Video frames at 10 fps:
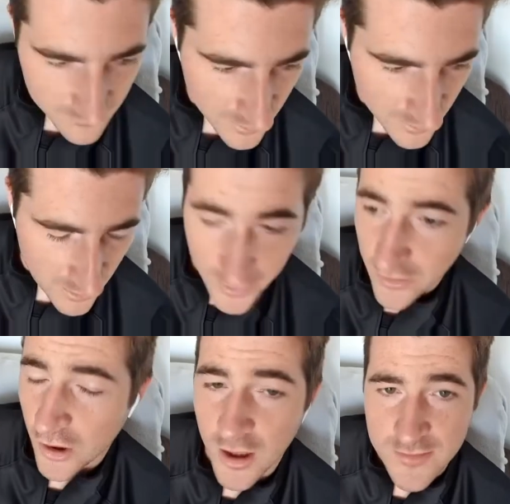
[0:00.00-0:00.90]
like, a
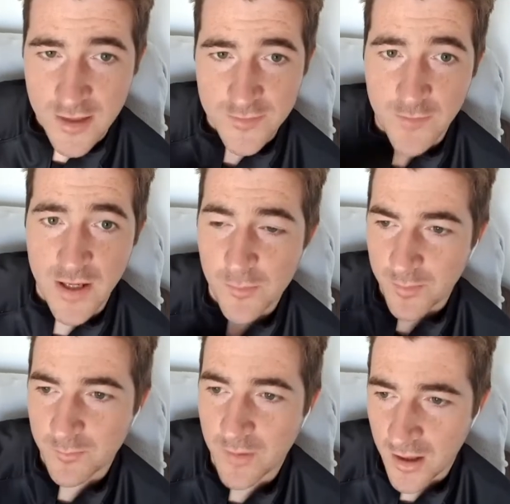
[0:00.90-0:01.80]
lot of times I'm
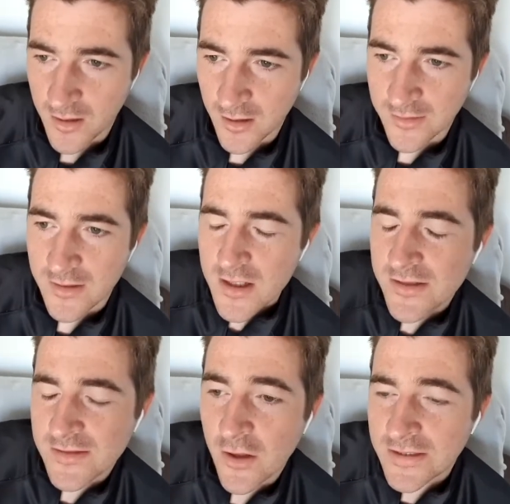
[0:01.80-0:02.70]
helping.
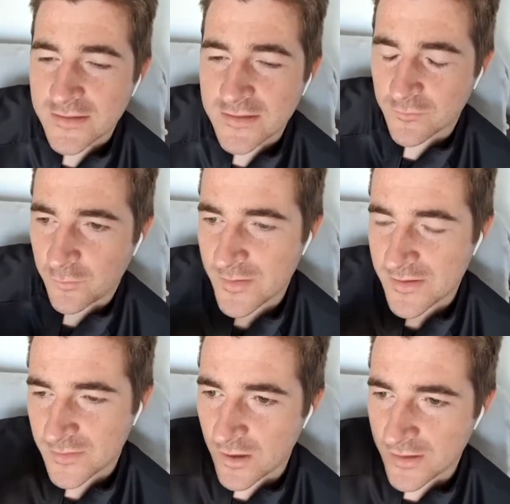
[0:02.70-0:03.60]
There's only the problem is as well.